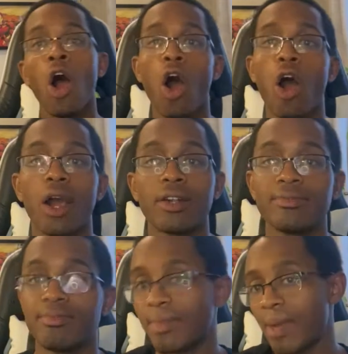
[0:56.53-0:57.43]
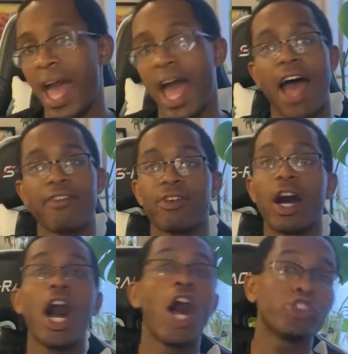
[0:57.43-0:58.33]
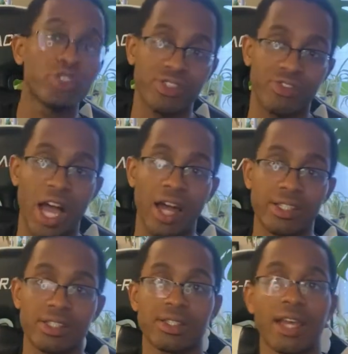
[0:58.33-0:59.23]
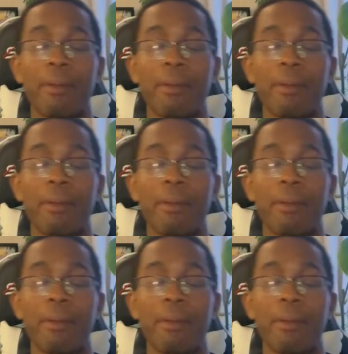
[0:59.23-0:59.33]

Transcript: or have hundreds of katas?